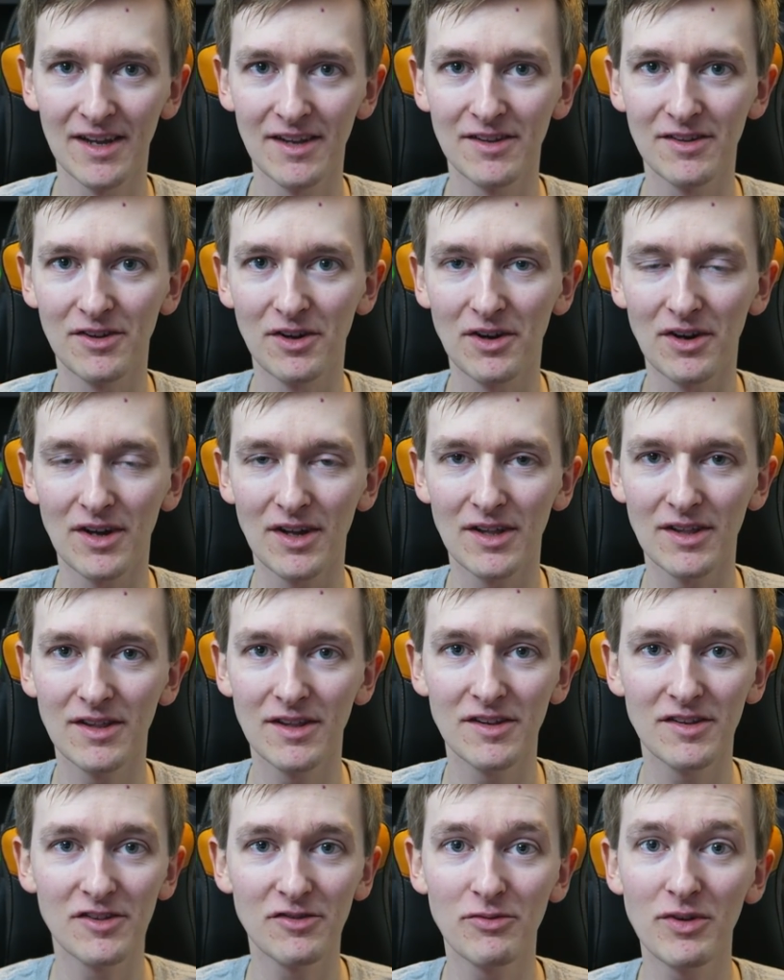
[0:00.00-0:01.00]
So
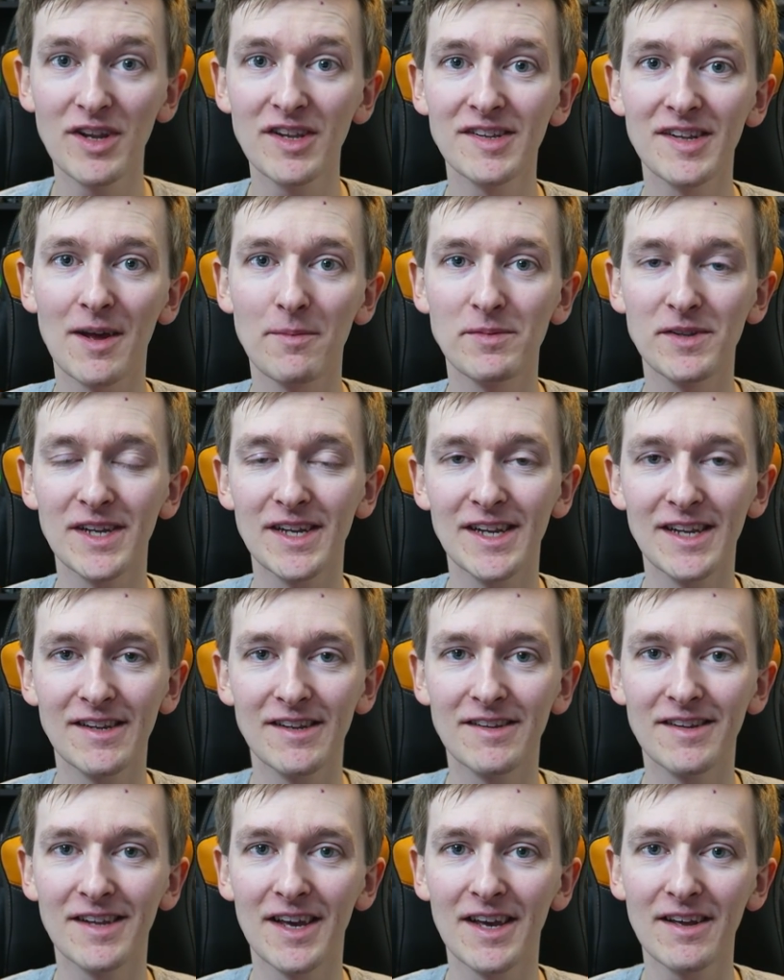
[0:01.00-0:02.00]
there's 3 steps that you need
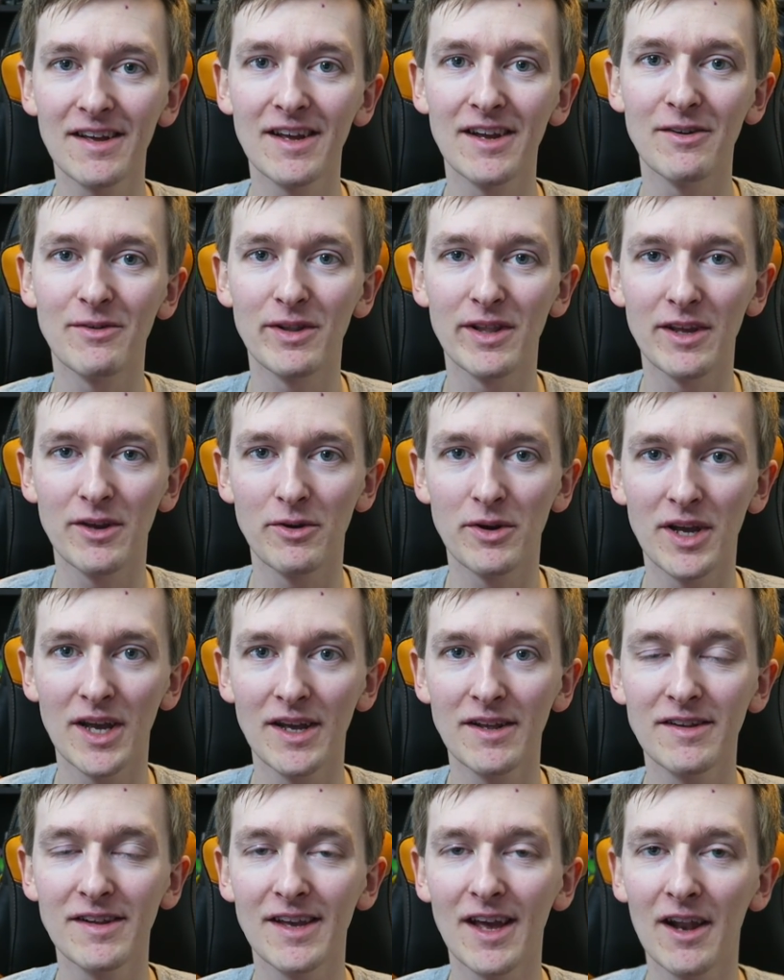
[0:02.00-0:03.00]
to take here in the
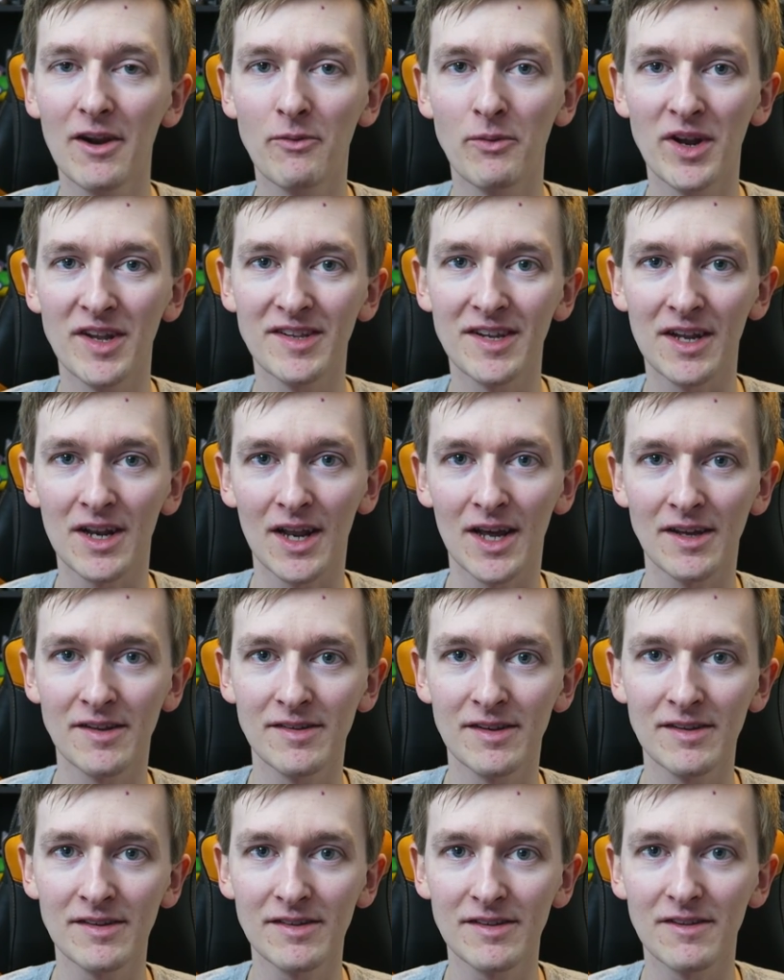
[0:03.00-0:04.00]
UK to get a racing
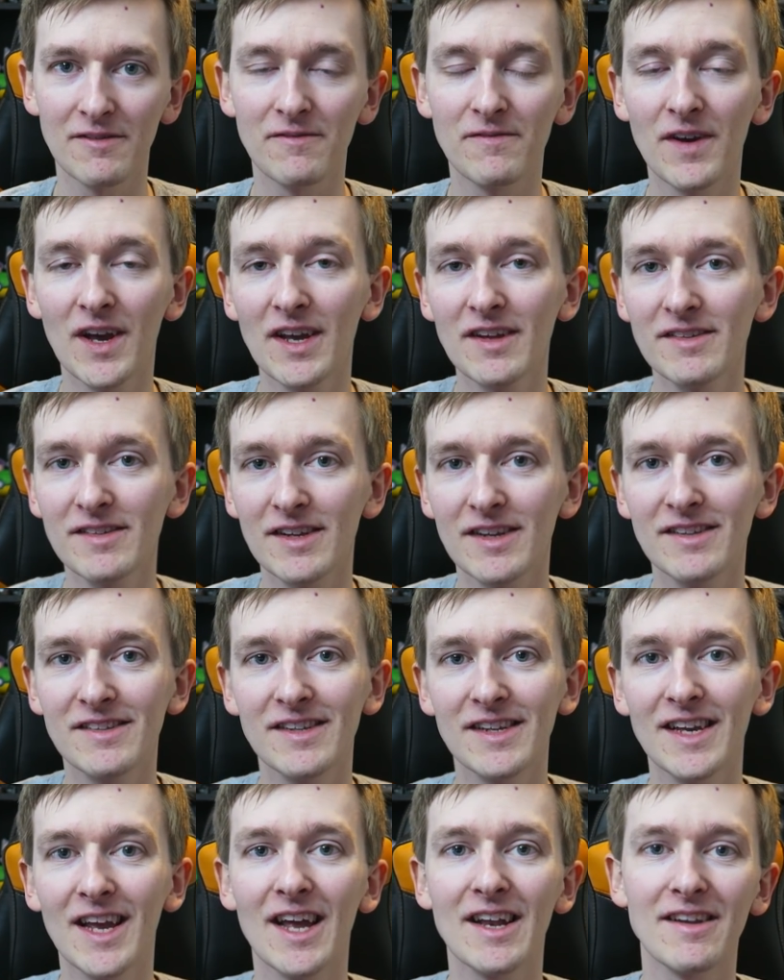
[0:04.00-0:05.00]
license. The first is
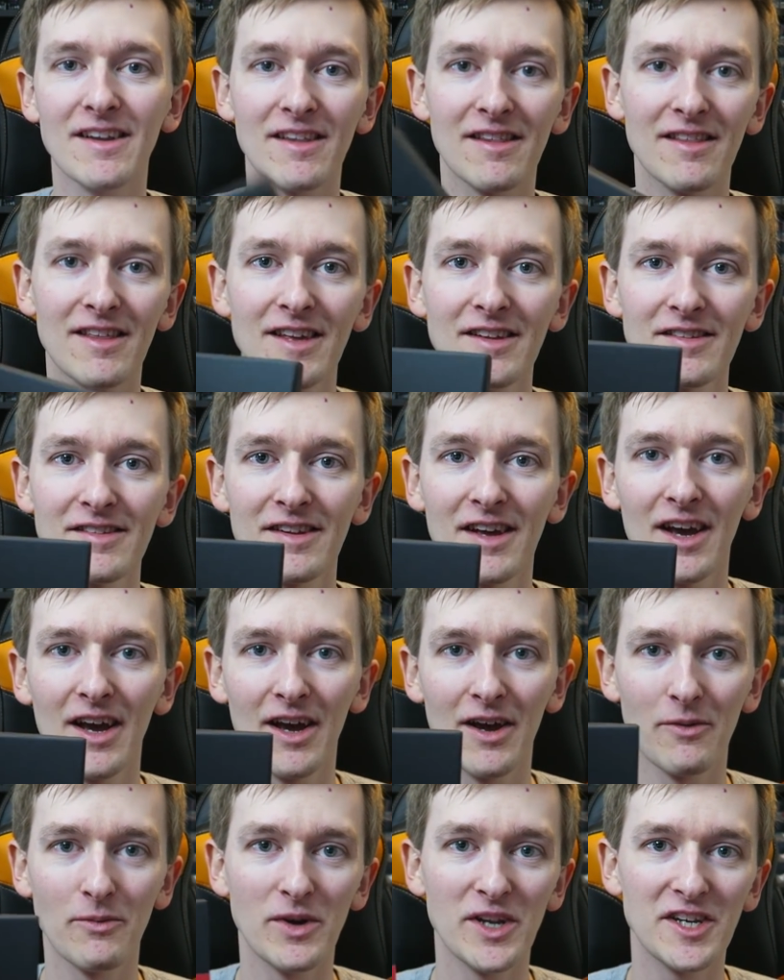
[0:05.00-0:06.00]
to get this,
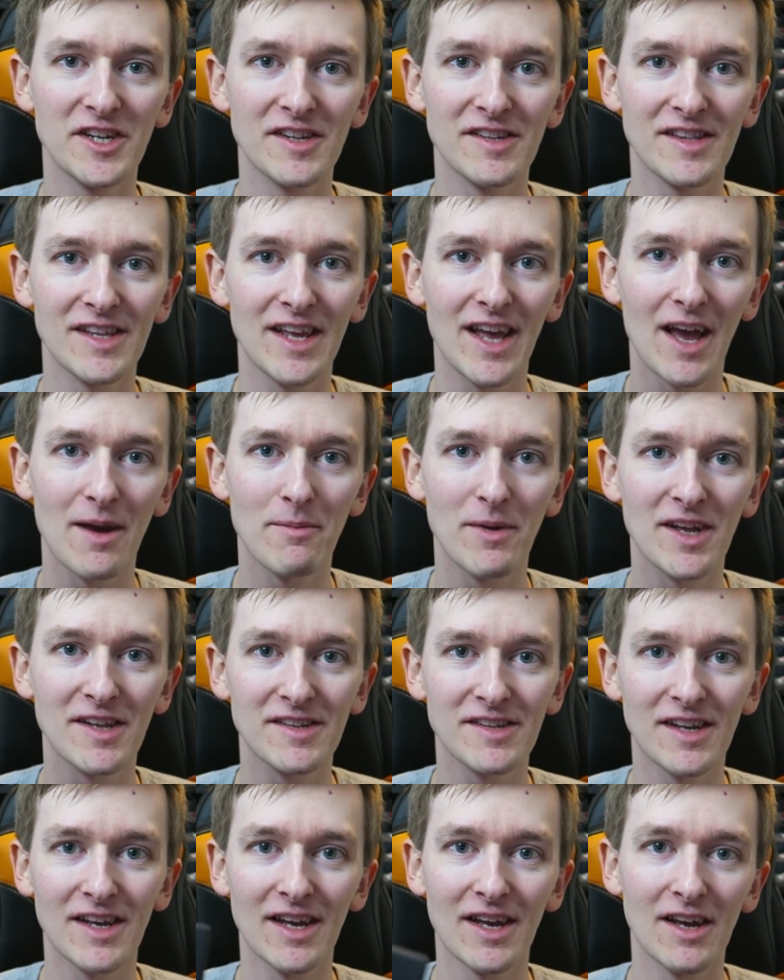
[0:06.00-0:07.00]
which is the
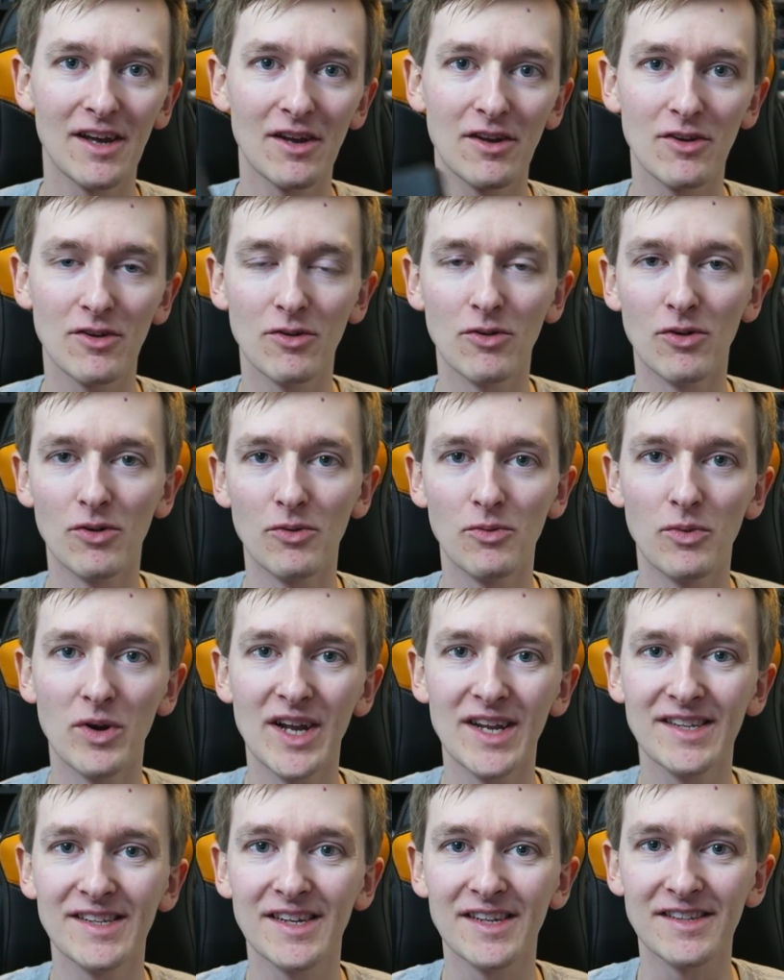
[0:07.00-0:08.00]
MSA Go
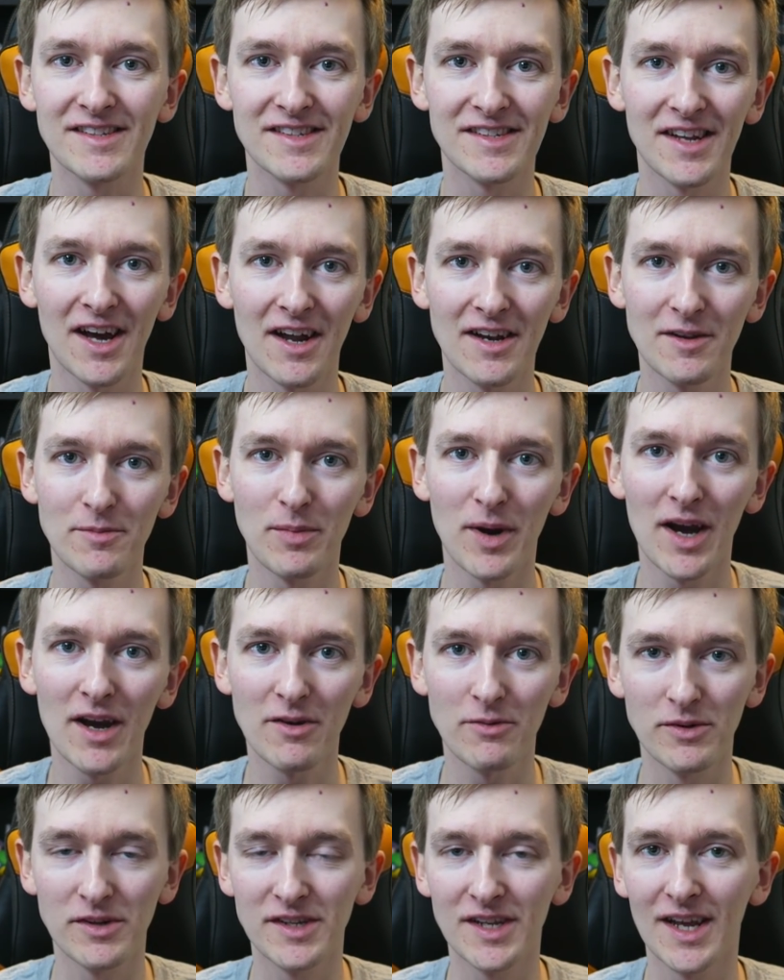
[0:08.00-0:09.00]
Racing Starter
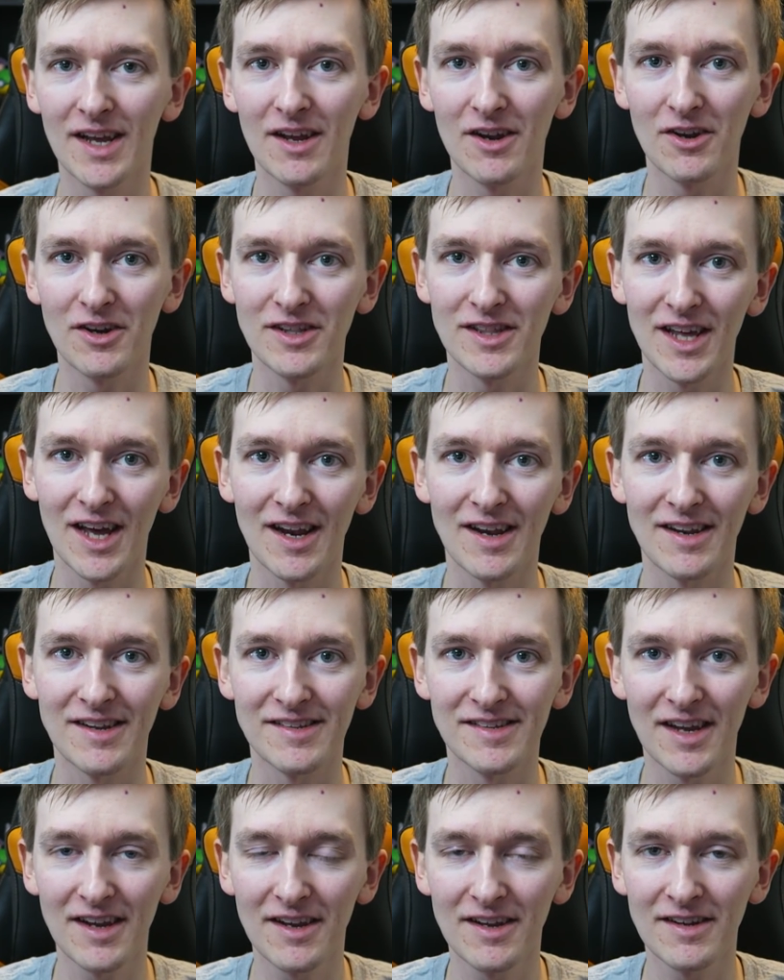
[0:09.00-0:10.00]
Pack. We'll take a look at that in a
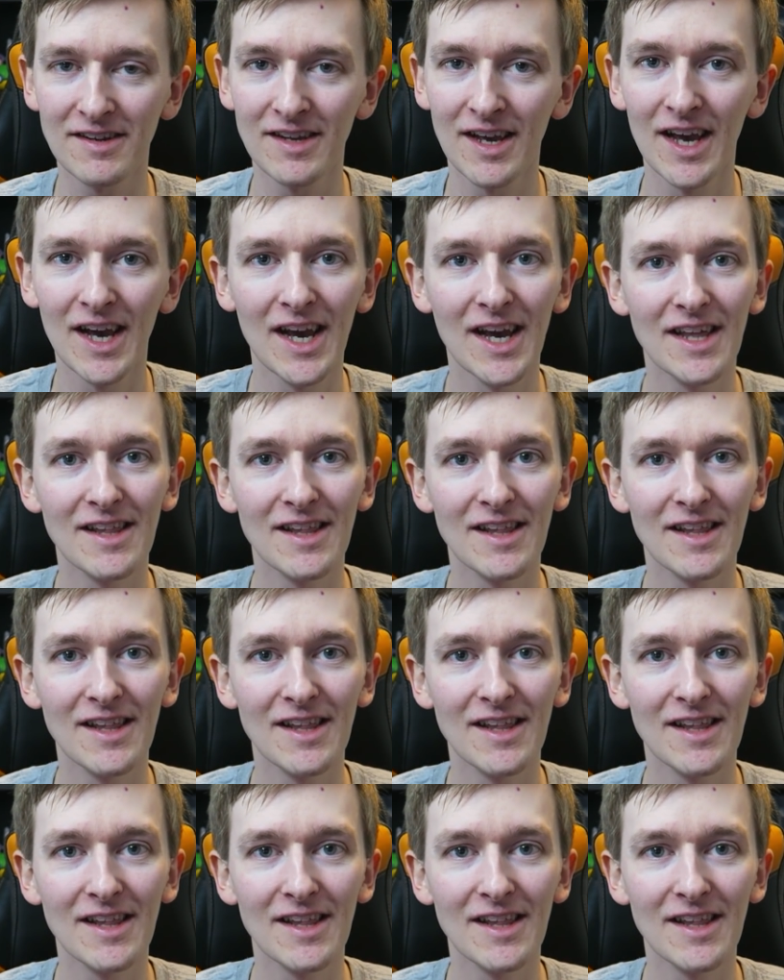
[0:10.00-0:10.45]
second.